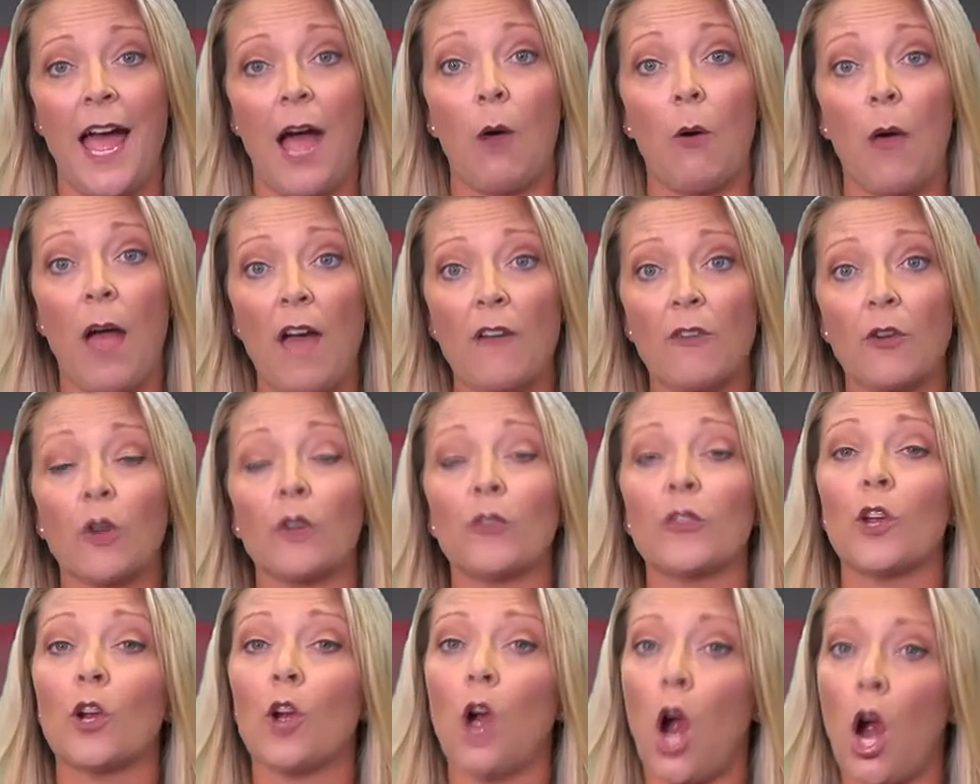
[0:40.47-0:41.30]

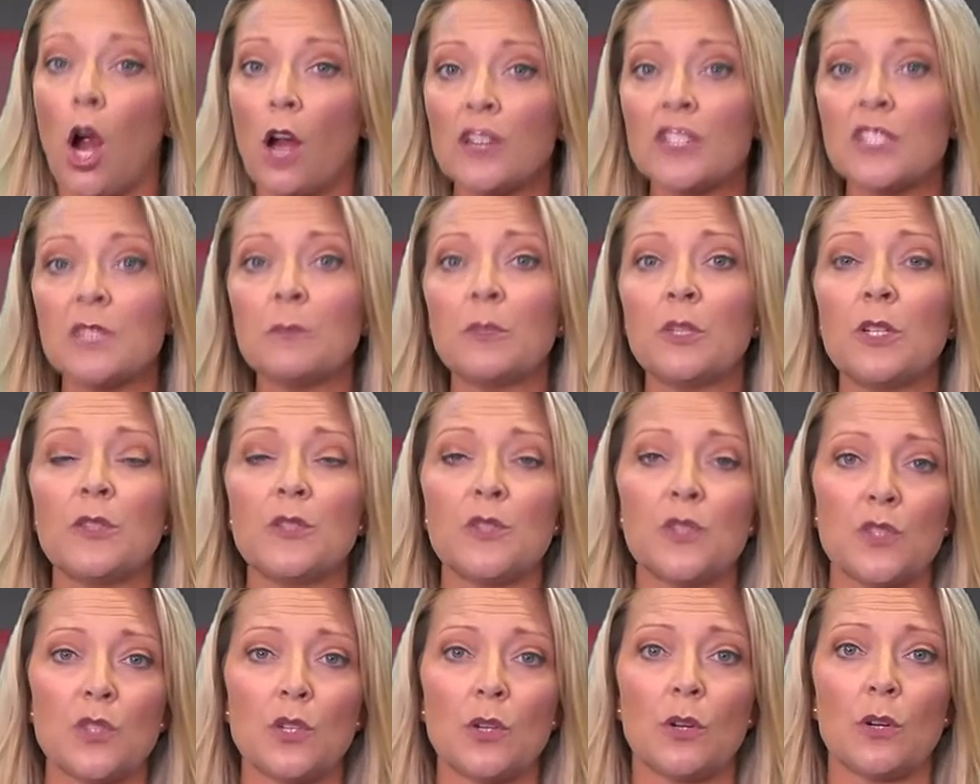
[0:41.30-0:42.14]
However, there are some
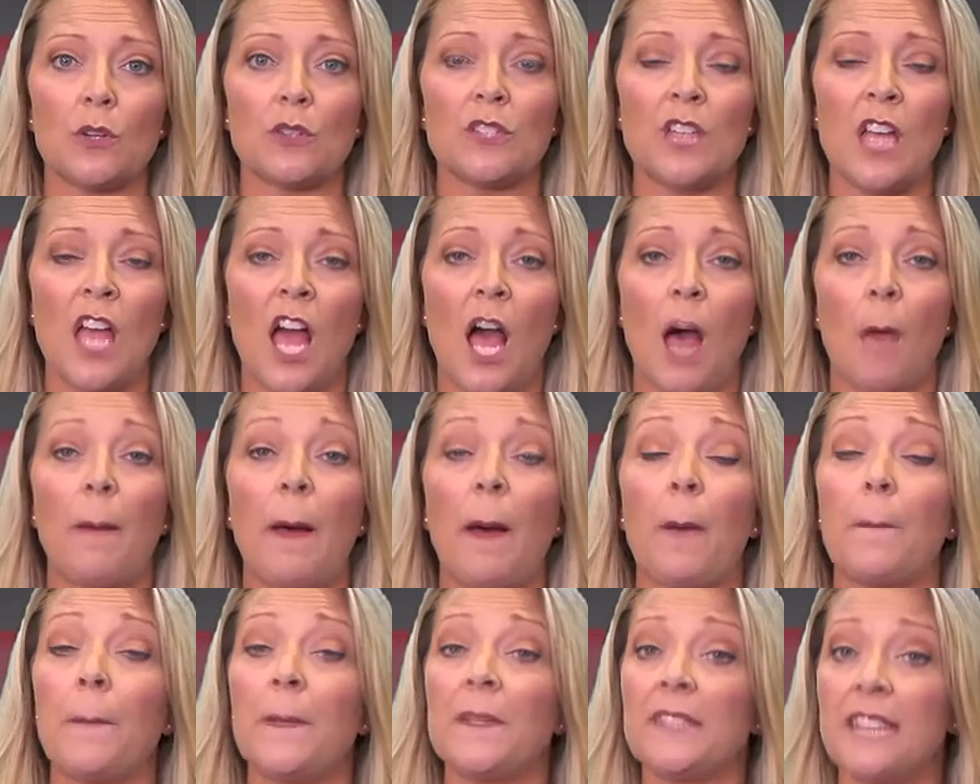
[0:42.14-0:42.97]
concerns
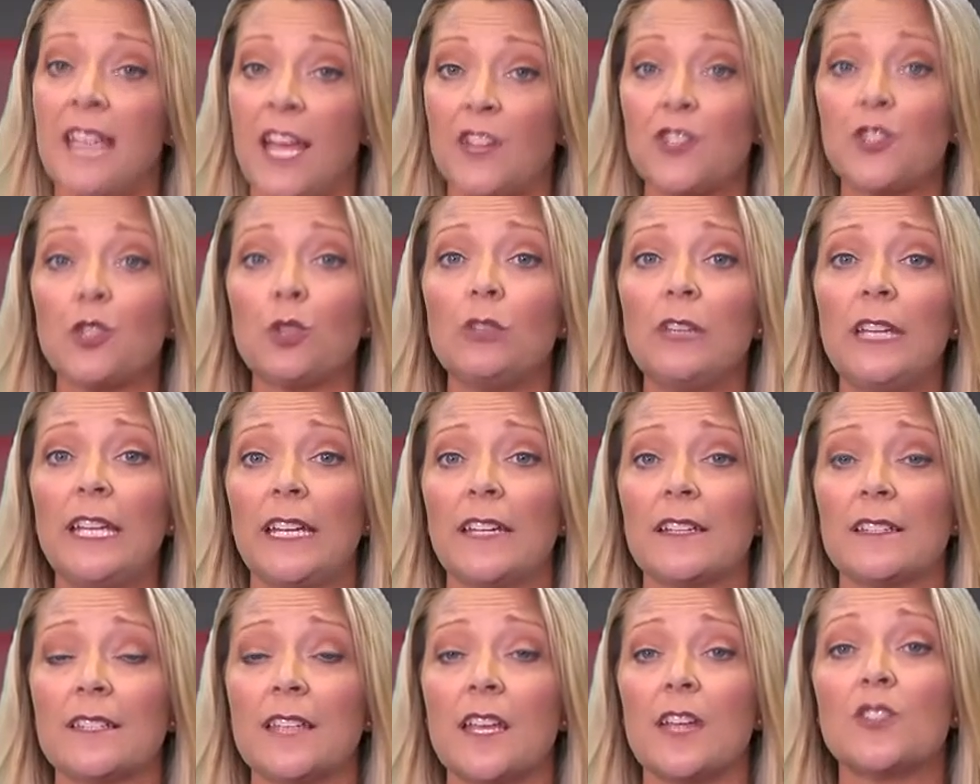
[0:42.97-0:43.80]
about potential
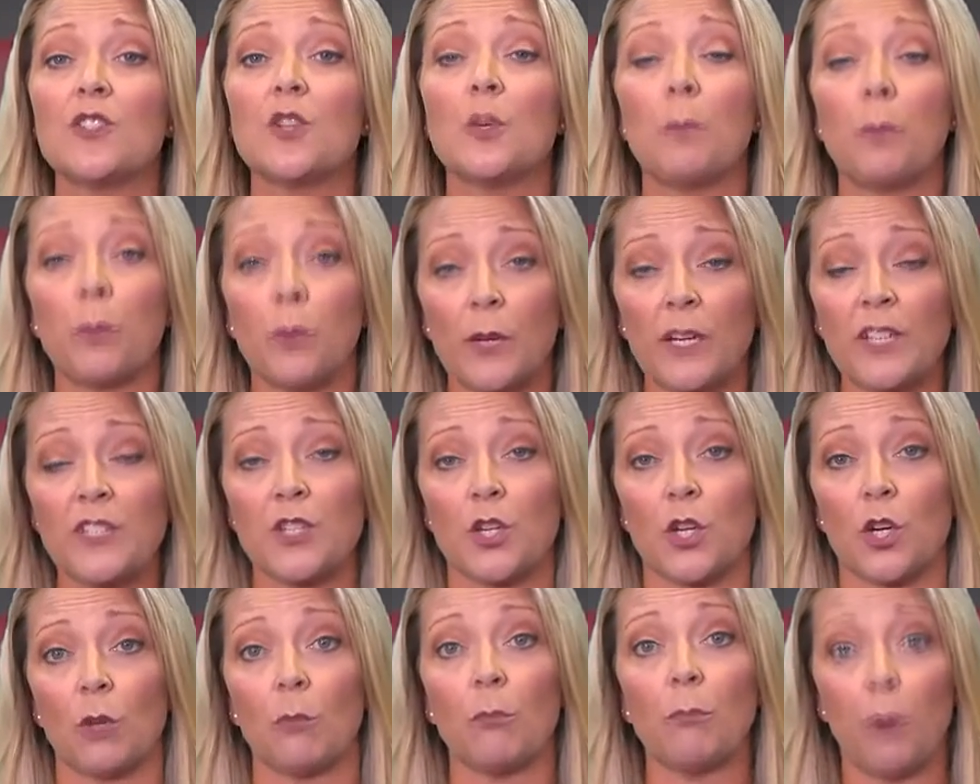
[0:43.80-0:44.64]
links to
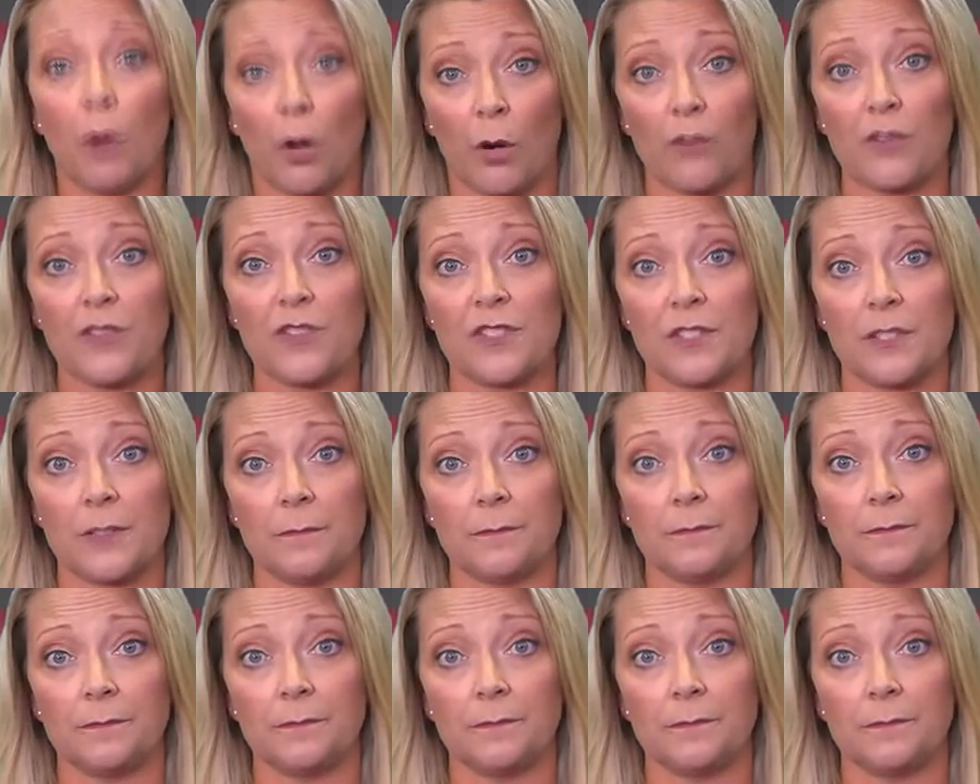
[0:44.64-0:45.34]
preterm births.